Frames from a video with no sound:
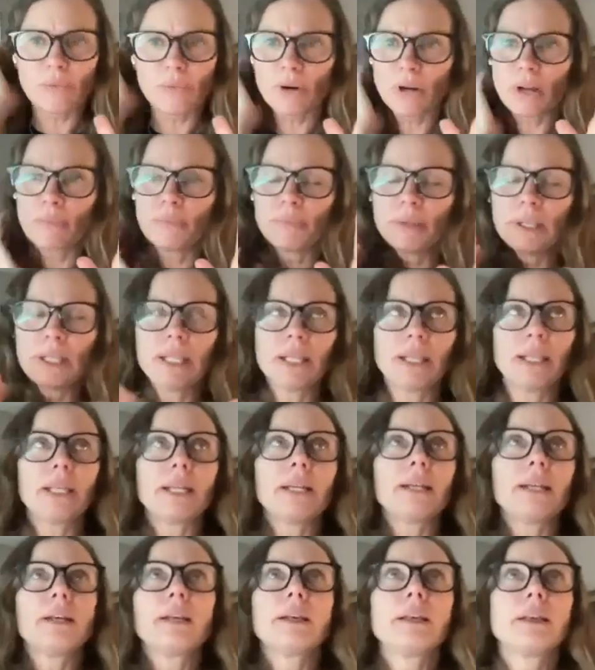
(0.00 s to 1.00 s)
but just we were
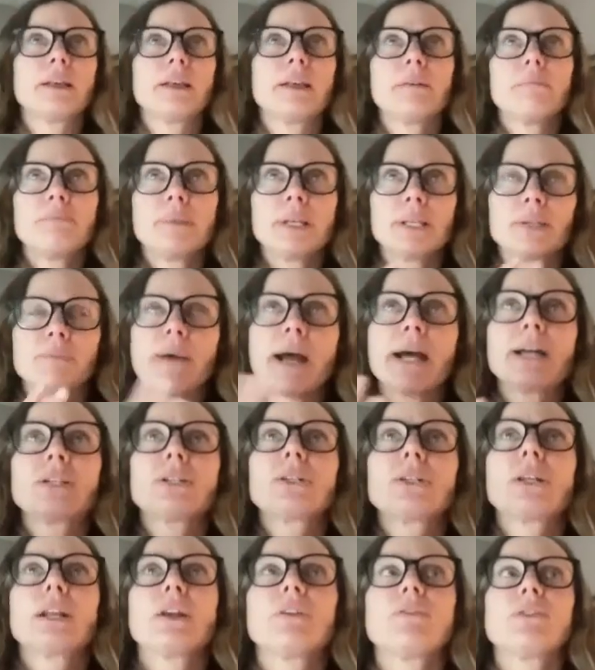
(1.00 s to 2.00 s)
completely
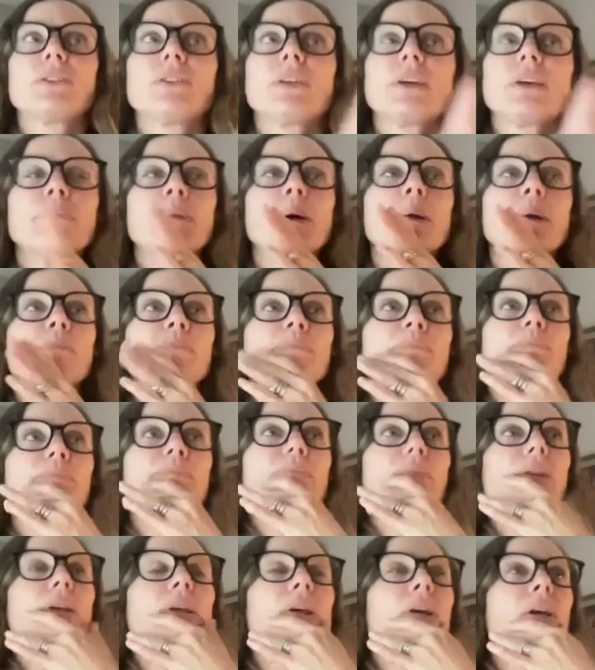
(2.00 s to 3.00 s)
mismatched and everything.
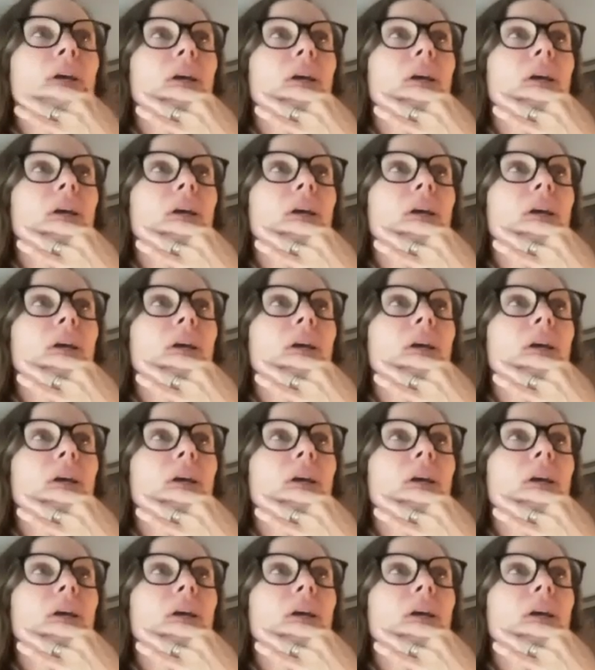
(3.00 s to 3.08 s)
But